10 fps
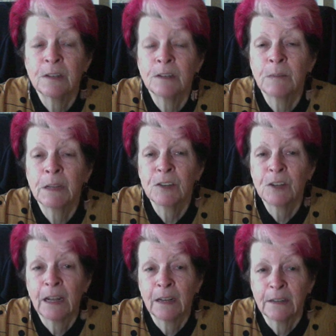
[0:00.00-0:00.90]

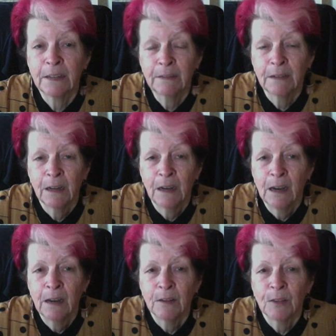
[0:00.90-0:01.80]
dimensionality.
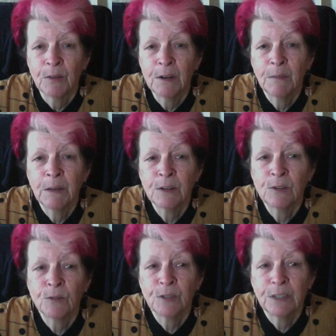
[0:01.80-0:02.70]
The
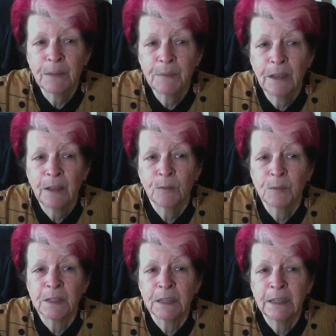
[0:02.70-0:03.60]
three-dimensional depth helps
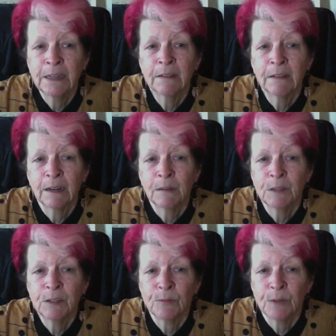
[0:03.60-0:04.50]
the linear
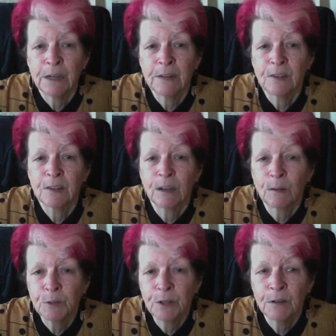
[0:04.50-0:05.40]
elements read as
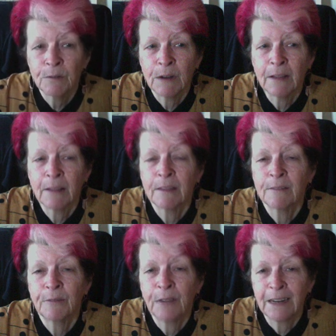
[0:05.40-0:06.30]
sculpture rather than
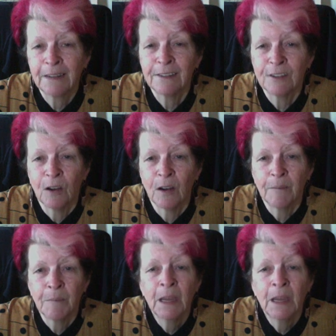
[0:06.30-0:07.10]
flat design.